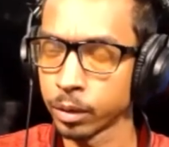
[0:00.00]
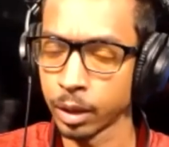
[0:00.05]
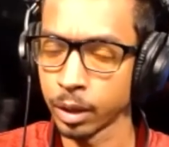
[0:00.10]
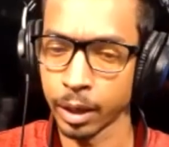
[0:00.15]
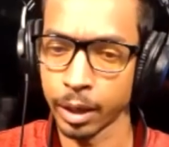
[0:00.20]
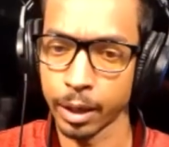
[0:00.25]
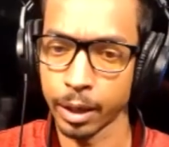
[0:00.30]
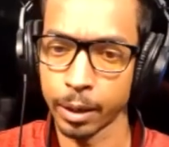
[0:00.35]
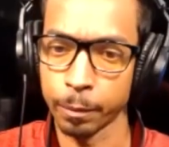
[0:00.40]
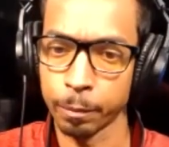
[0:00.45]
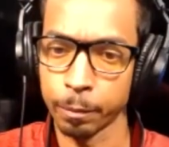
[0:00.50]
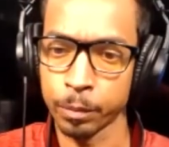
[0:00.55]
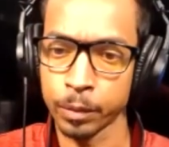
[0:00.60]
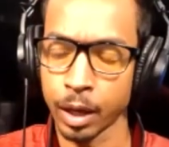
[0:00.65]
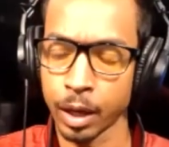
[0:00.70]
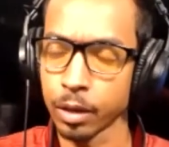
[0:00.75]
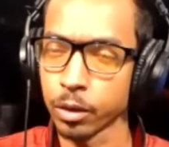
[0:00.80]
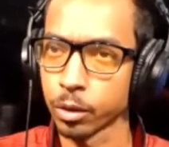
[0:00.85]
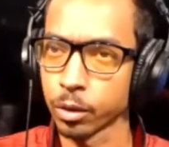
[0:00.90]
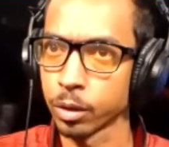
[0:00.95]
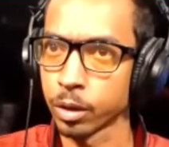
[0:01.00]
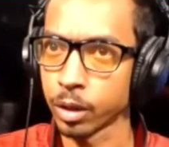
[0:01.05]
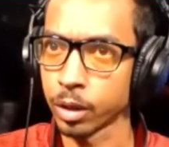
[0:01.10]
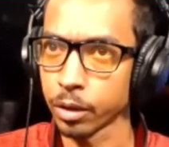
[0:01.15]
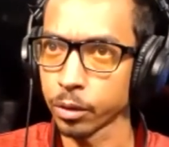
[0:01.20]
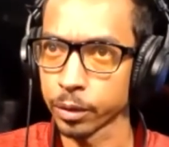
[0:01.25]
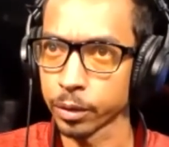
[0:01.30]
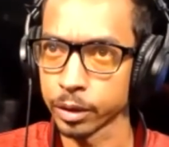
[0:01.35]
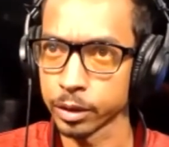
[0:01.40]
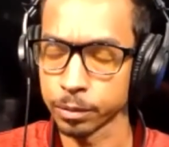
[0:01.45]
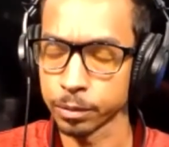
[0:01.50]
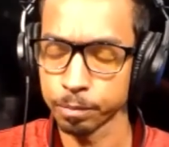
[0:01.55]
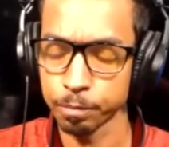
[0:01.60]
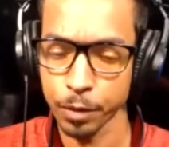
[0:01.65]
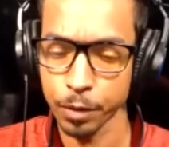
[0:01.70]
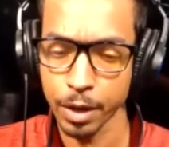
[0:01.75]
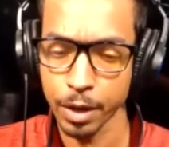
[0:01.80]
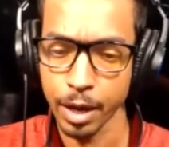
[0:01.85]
colorism